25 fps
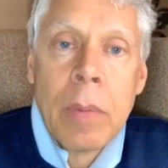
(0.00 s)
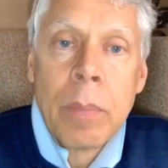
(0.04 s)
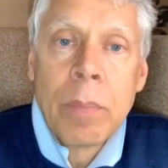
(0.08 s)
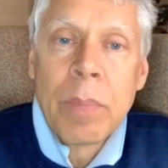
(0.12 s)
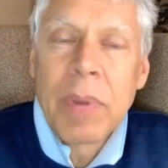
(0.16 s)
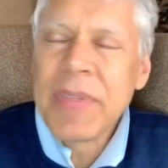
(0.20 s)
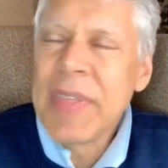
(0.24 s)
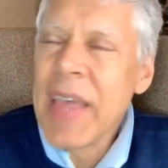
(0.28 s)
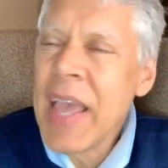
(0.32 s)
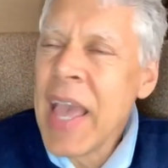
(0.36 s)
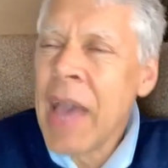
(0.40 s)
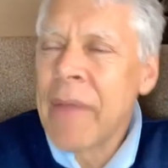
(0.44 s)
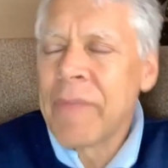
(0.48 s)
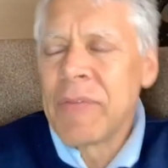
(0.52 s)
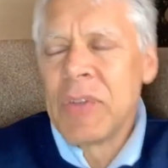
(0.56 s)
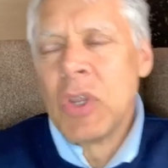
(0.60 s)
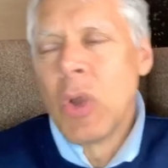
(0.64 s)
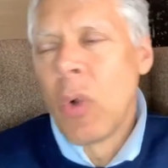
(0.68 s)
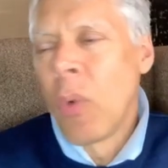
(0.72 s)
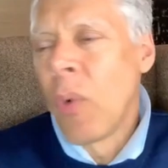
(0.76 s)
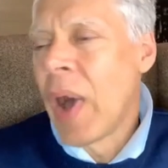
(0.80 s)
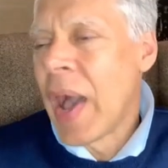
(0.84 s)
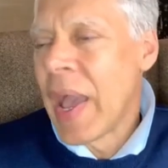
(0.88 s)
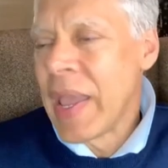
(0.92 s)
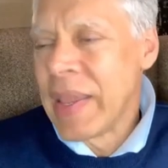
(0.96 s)
but they have
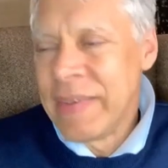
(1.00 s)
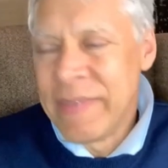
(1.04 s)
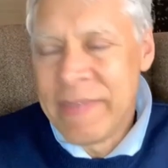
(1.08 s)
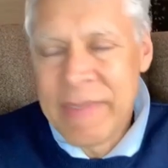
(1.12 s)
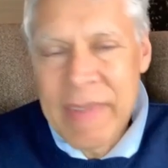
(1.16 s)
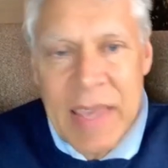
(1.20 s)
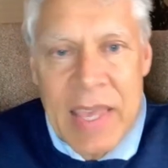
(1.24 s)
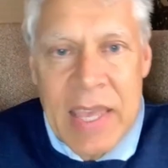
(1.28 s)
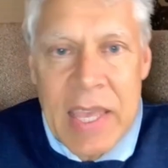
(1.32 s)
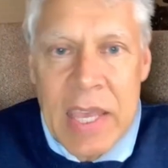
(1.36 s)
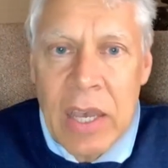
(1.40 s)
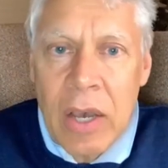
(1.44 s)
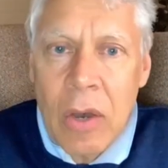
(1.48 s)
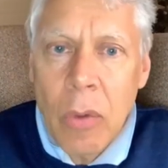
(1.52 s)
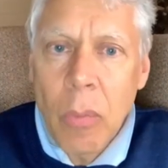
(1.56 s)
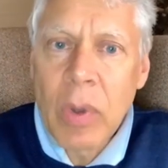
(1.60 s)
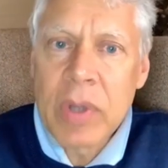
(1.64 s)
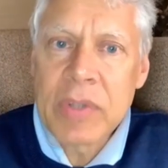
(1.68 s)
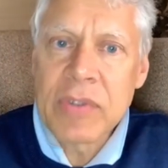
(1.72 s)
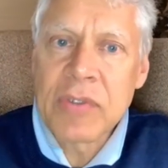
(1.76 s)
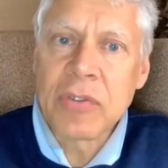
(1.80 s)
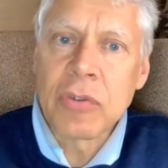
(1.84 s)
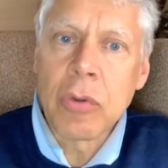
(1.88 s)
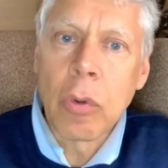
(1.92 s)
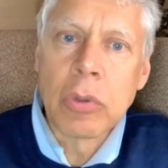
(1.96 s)
no idea
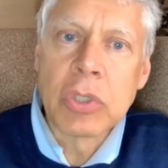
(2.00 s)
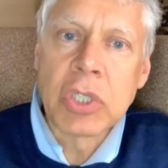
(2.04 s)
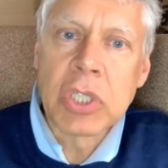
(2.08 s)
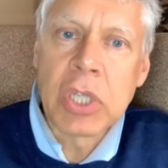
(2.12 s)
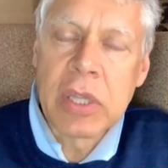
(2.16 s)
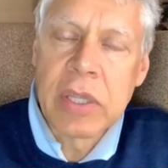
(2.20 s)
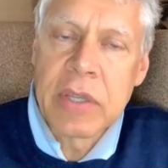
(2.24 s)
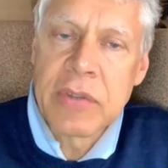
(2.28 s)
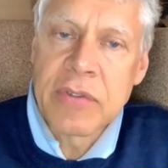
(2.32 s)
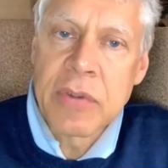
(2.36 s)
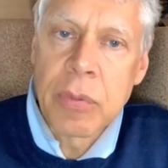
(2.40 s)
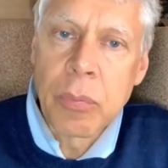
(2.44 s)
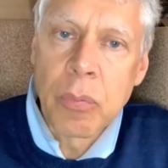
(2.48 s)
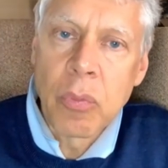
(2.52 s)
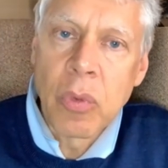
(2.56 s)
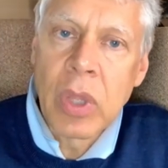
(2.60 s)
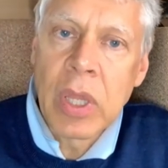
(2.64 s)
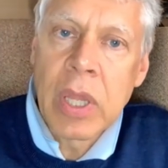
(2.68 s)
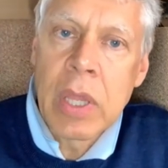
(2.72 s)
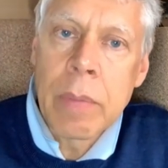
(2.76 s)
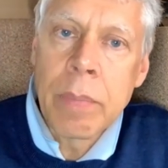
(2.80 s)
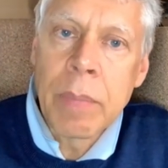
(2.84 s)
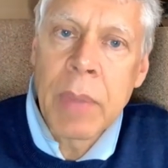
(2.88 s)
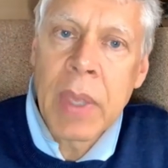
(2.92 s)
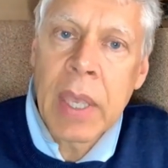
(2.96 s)
what socialism
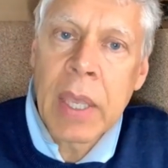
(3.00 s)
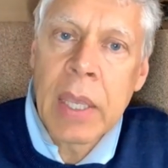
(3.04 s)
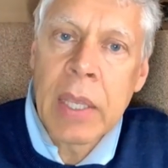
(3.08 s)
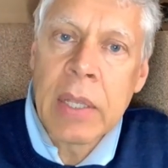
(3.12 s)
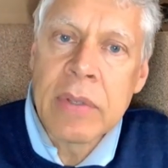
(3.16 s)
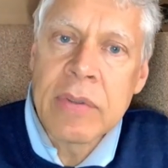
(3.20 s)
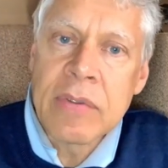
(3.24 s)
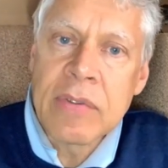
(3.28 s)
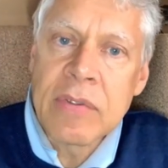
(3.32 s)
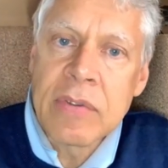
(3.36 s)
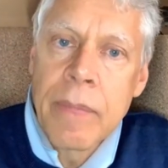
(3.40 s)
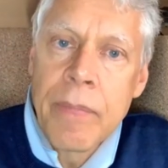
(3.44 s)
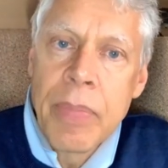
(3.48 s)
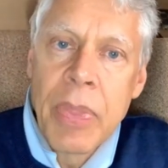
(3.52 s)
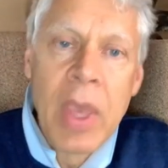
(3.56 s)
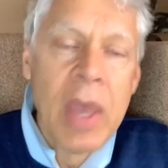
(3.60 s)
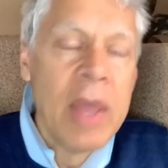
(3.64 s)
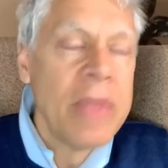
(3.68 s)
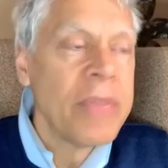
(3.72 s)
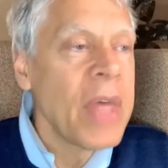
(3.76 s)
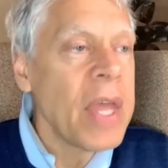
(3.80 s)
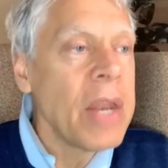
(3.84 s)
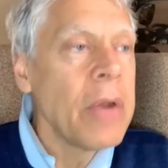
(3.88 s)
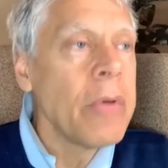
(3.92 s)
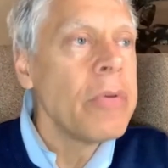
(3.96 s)
really means.
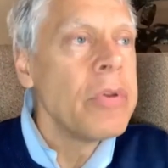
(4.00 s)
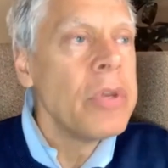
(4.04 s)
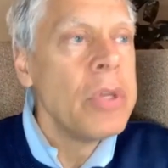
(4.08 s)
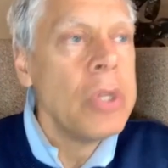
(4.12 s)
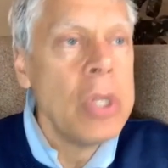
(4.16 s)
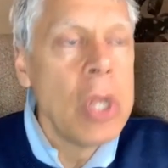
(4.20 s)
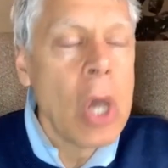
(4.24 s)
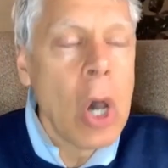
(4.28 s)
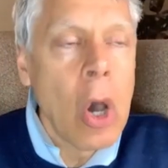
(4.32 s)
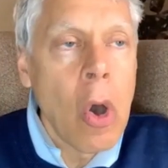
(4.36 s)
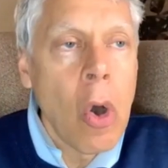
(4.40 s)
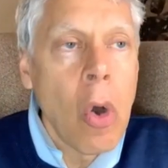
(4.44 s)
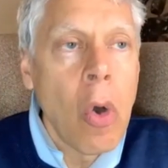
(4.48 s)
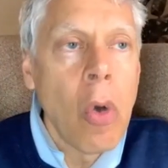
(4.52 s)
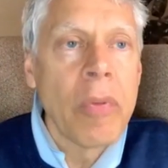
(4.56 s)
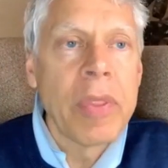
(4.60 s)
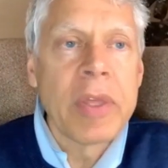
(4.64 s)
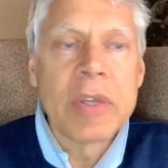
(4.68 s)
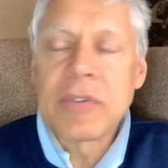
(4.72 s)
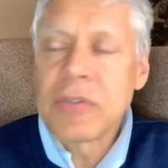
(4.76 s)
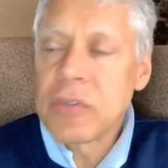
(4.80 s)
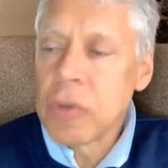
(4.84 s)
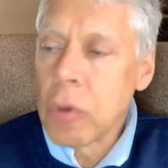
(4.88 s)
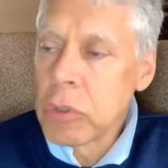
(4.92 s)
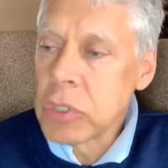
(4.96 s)
They don't know
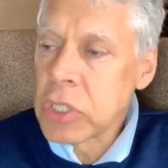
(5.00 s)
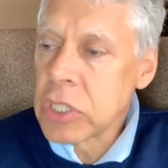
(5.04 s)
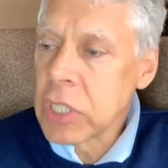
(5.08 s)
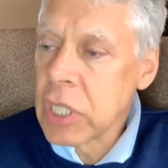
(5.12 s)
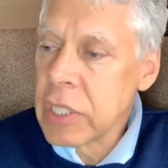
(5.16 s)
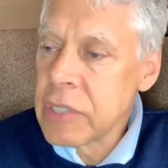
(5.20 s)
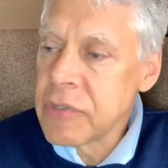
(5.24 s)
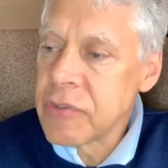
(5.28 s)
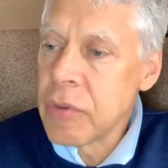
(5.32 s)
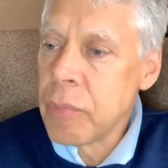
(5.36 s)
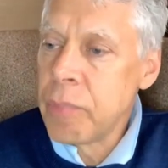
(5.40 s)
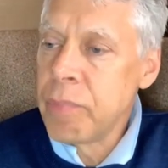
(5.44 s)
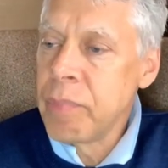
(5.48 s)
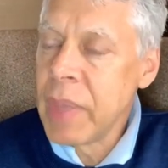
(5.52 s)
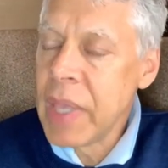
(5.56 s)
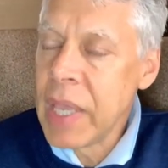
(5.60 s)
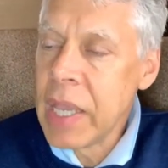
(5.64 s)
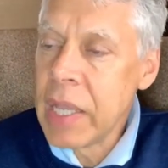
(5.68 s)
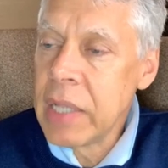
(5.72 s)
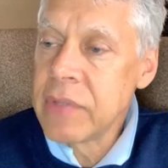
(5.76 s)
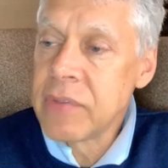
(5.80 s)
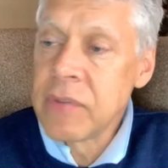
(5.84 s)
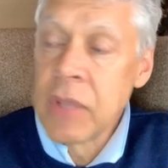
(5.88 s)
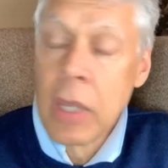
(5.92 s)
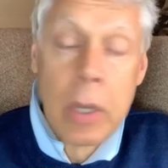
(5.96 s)
that socialism
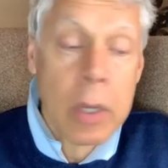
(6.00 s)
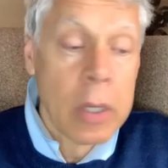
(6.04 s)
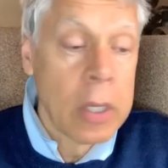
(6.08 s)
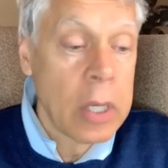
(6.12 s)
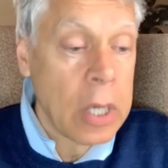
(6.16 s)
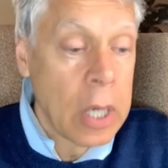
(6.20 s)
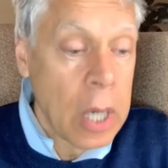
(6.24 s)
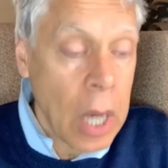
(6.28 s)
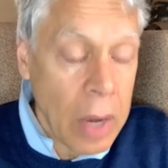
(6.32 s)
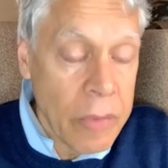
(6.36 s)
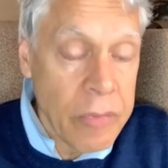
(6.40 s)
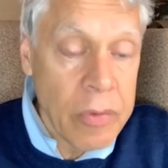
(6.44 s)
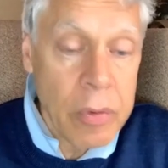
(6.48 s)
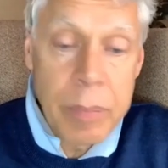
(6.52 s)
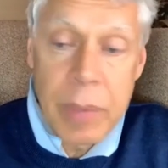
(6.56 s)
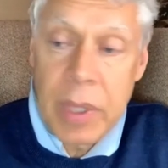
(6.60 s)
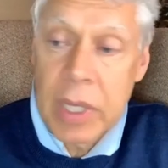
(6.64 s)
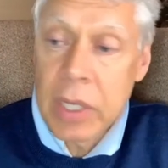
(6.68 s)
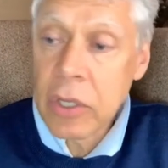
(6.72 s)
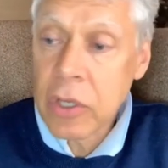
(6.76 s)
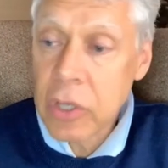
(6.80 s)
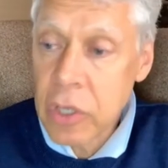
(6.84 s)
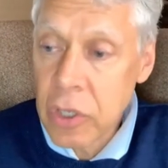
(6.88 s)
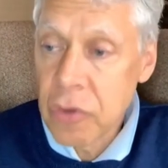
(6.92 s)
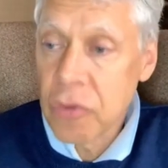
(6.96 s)
means
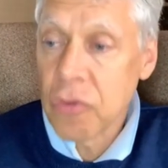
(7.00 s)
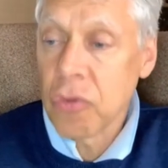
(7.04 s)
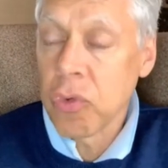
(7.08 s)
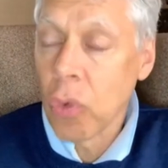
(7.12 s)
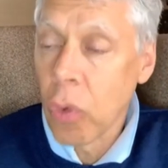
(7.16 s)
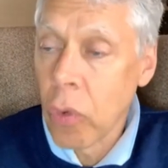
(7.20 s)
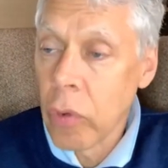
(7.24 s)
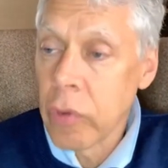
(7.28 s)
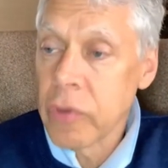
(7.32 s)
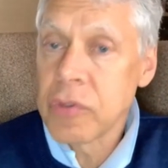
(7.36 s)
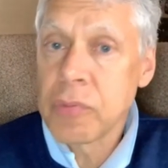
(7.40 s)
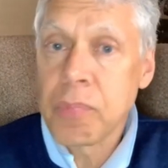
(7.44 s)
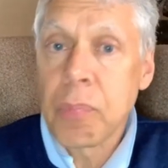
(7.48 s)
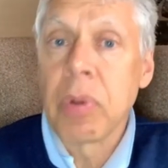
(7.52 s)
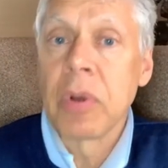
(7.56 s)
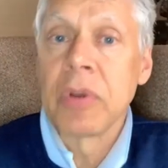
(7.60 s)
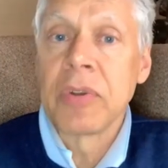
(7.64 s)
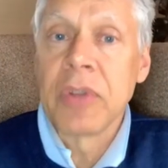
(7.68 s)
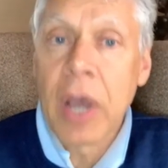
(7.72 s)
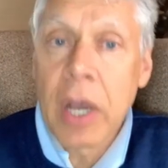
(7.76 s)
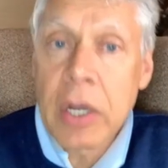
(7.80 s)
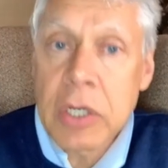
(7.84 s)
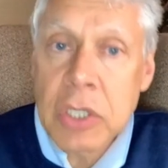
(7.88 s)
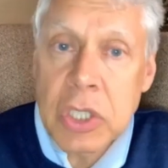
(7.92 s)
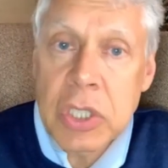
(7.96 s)
government controls
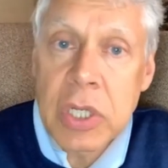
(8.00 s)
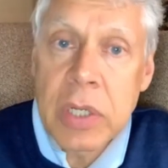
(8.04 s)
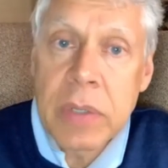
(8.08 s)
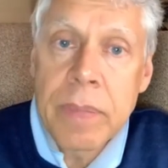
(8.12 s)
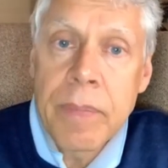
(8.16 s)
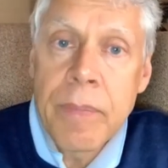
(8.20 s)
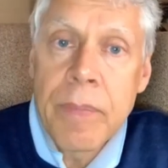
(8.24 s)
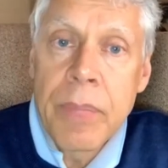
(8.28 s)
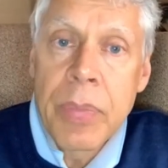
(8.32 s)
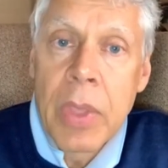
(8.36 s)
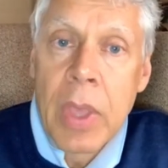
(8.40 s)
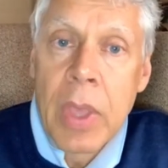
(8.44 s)
production.